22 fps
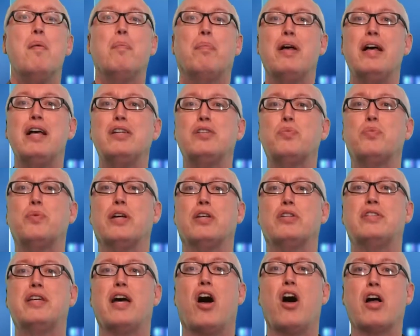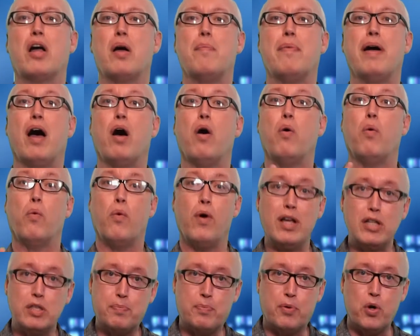Plus, we'll talk about
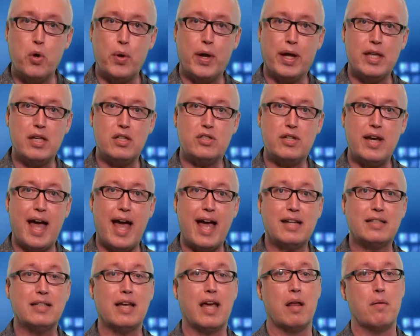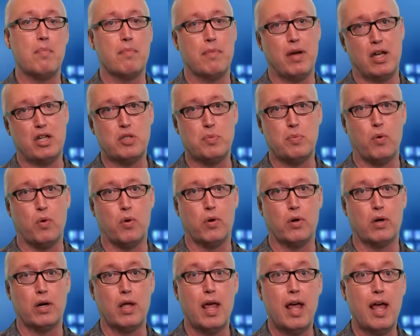what's brewing in Jax and much more.